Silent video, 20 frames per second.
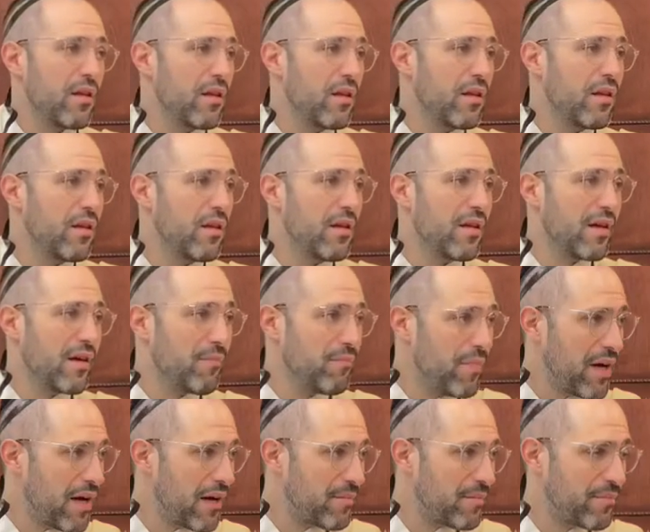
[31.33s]
The
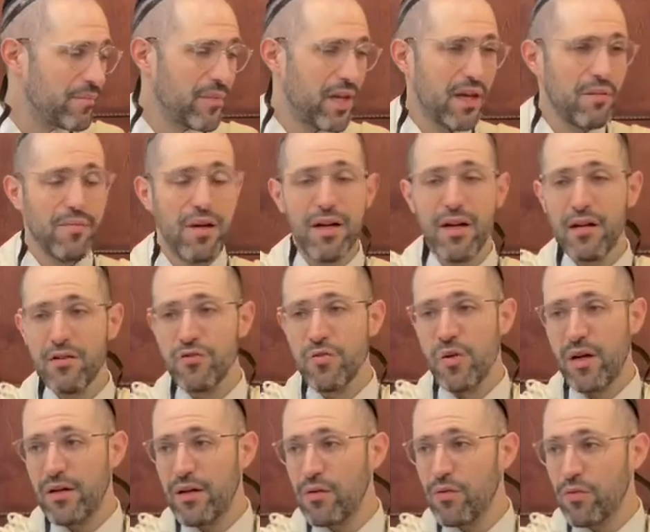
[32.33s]
Rambam and Marana
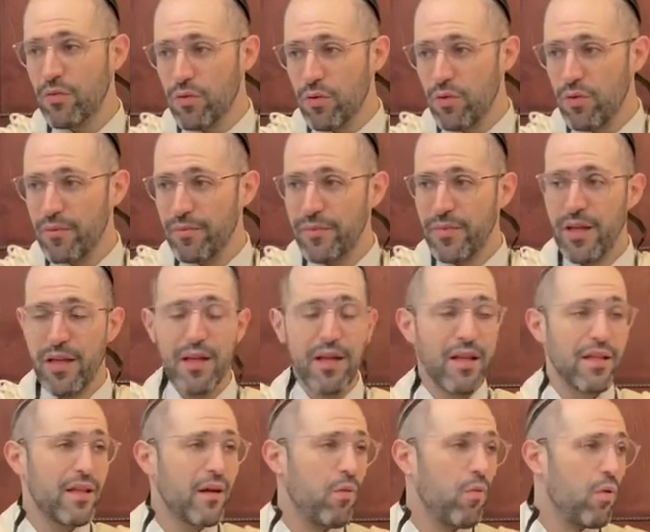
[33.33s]
Shulchan Aruch rule
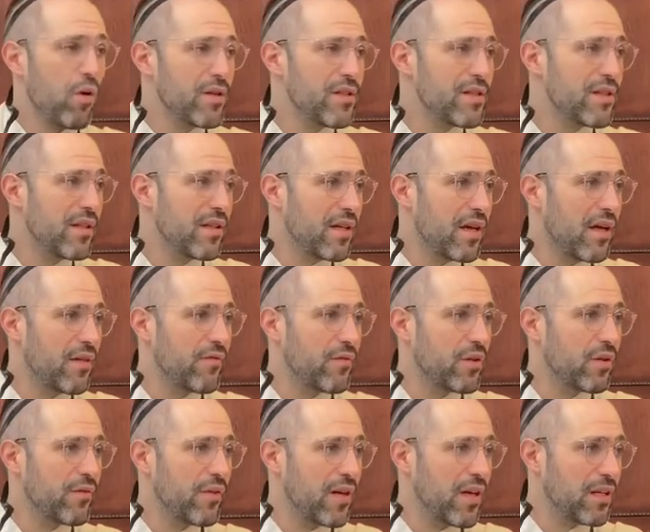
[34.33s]
that once the time for
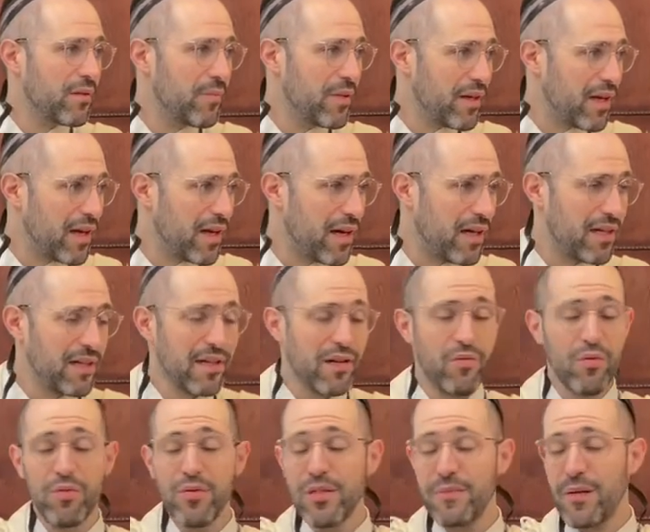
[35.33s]
Tfilat Mincha, now
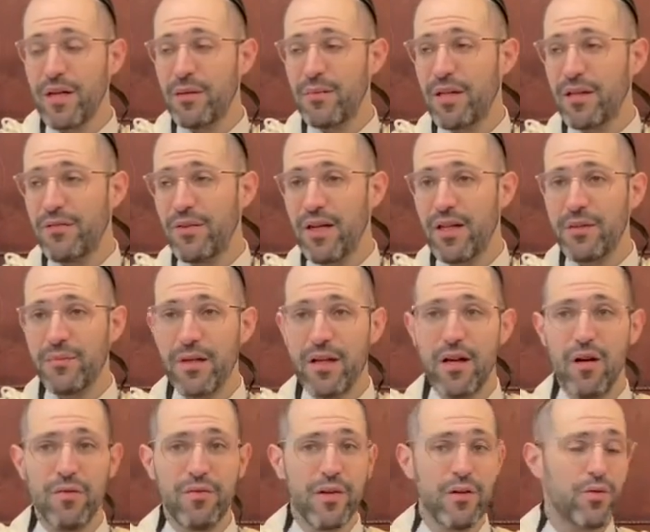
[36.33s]
when we speak about Tfilat Mincha
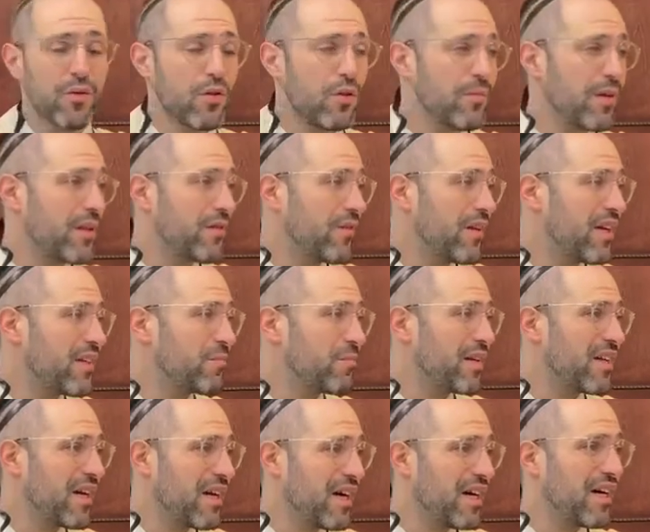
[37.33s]
over here, we're talking about Tfilat
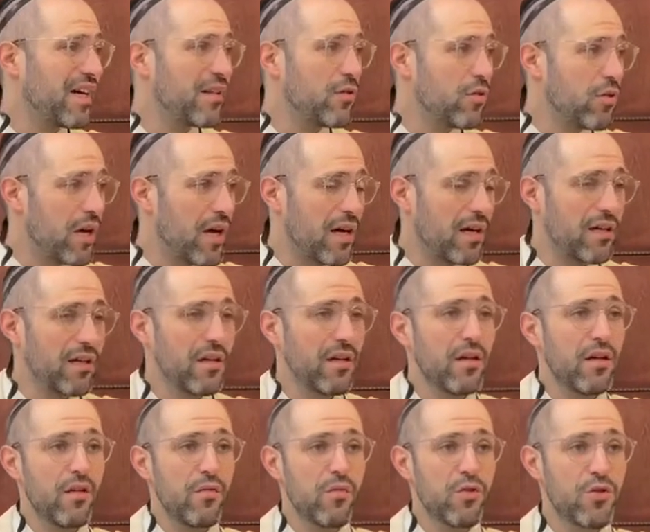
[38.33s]
Mincha Gedola,
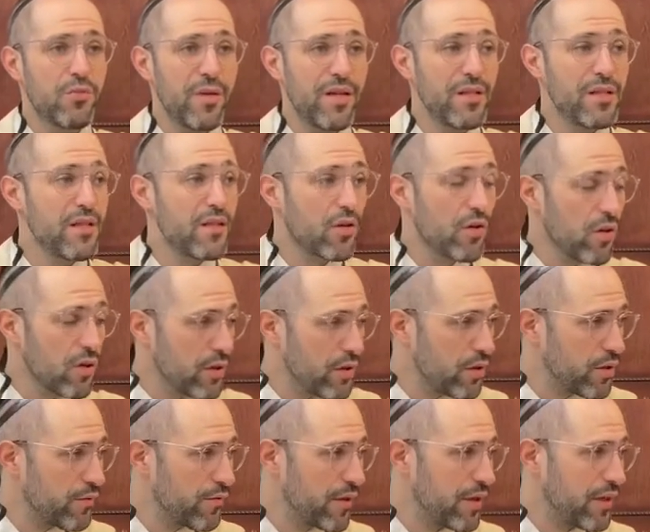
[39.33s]
which means the earlier
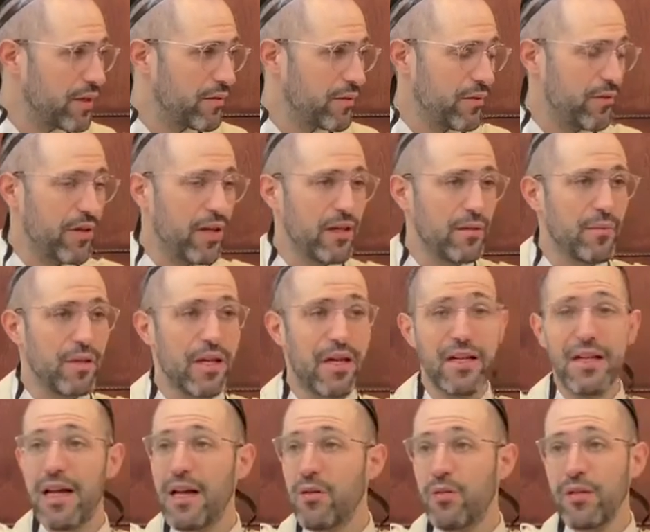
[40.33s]
Tfilat, tfilat Mincha,
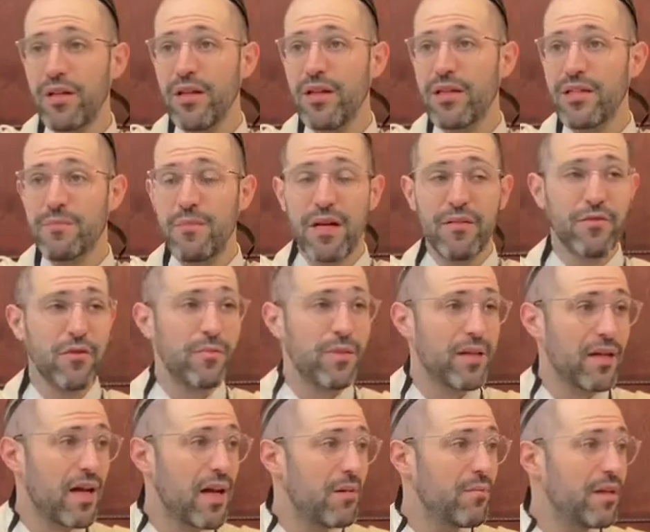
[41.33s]
not only the Zman for
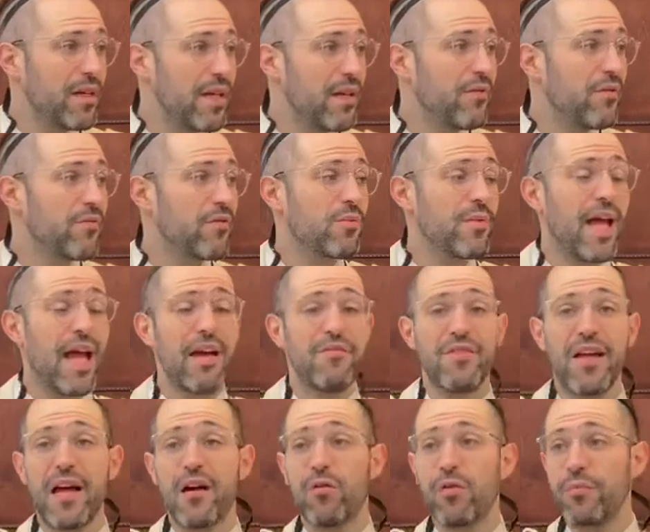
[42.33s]
Mincha, but even from a half
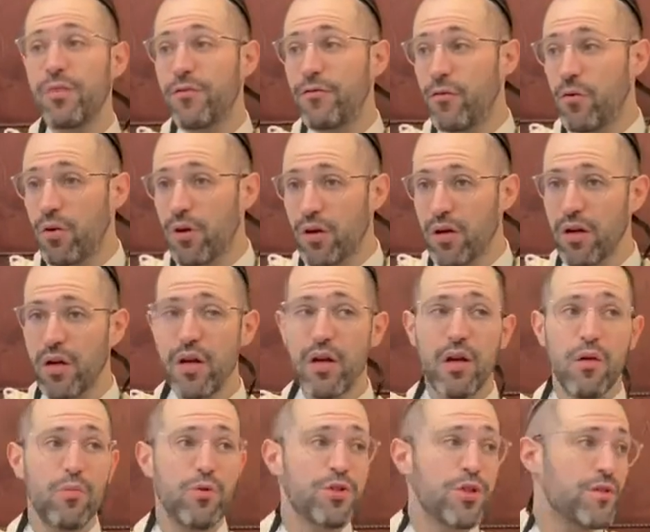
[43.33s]
hour before,
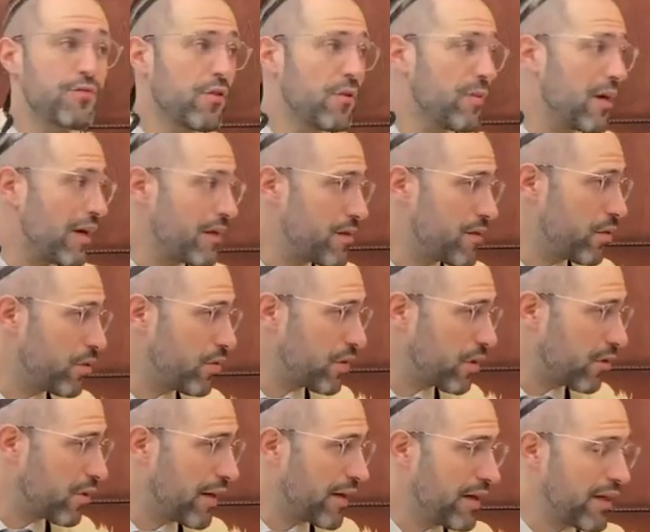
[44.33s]
which is from Chatzot
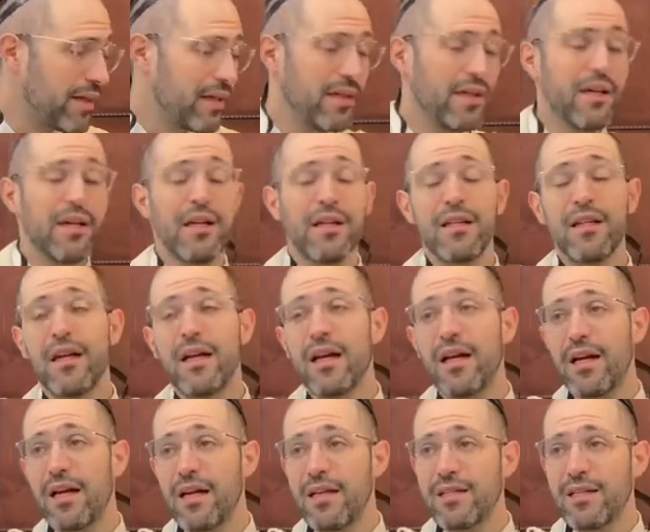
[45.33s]
already, the
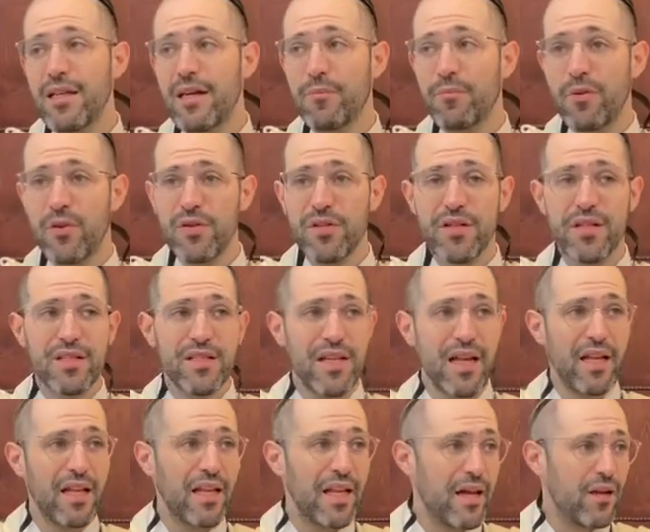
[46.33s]
halacha is that a person is
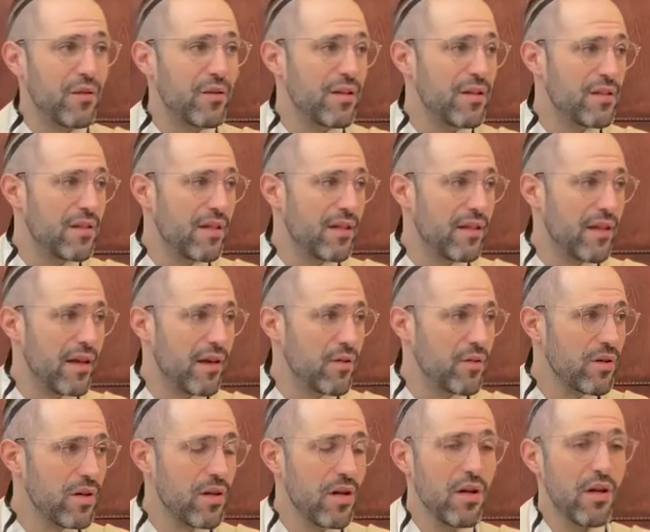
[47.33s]
not allowed to sit
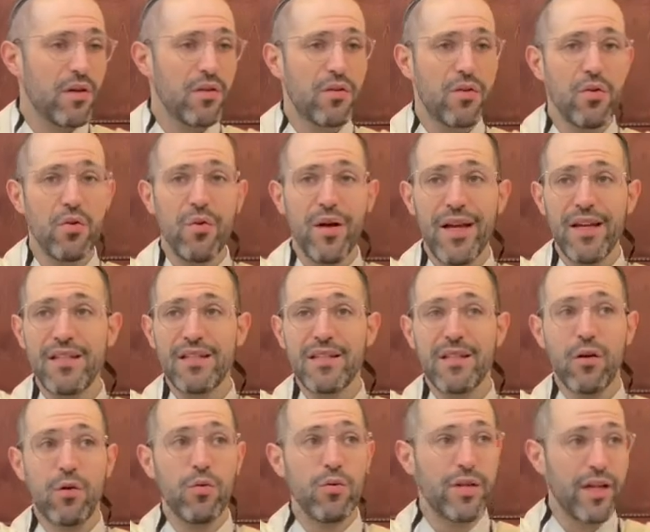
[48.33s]
down to a
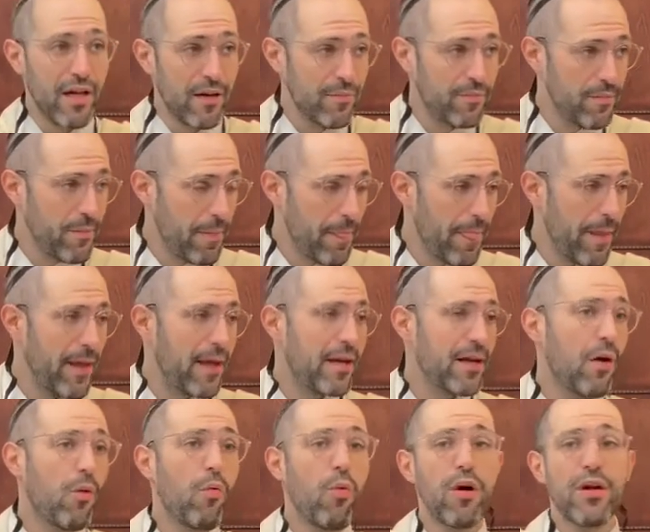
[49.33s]
Seudah.
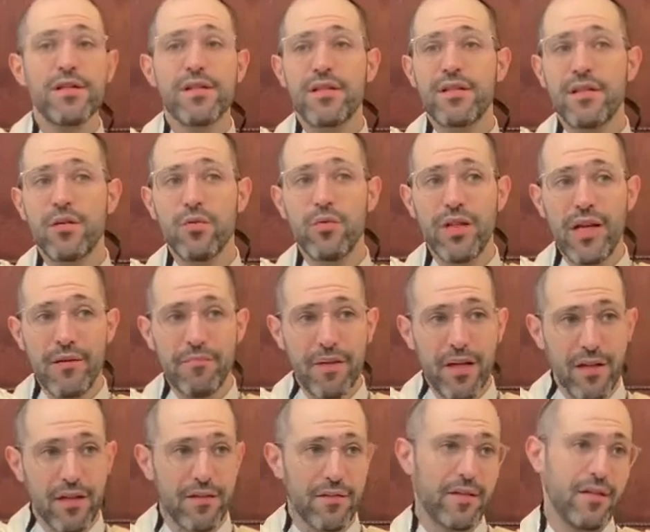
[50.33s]
Now what does a Seudah
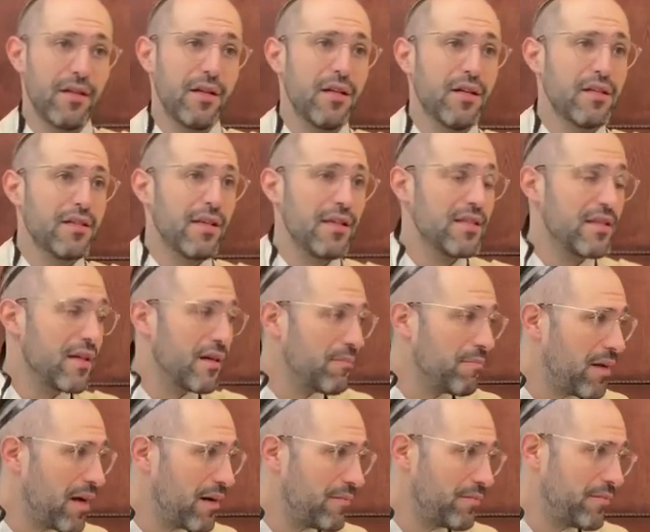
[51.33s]
mean? Says the
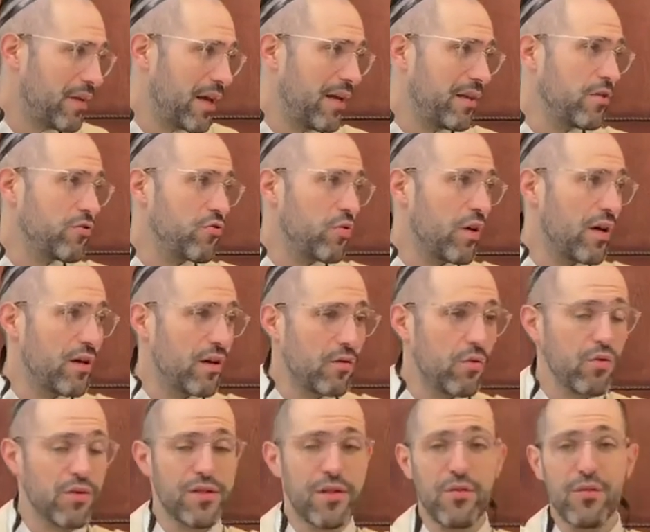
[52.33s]
Rambam and the Shulchan
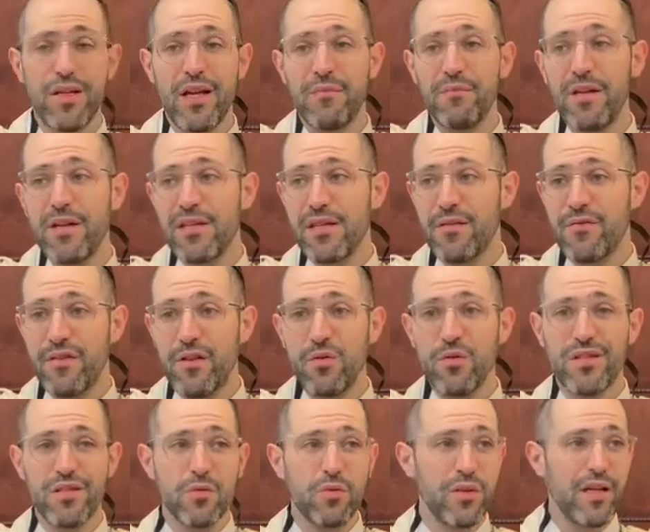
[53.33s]
Aruch, Seudah means filu
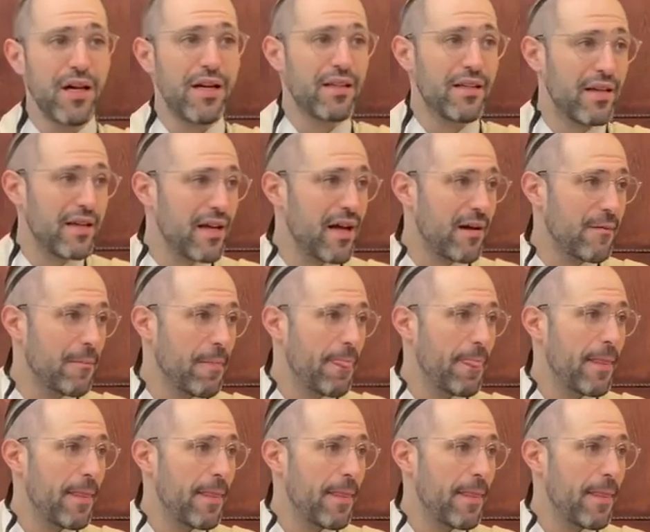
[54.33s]
Saudah Ktana,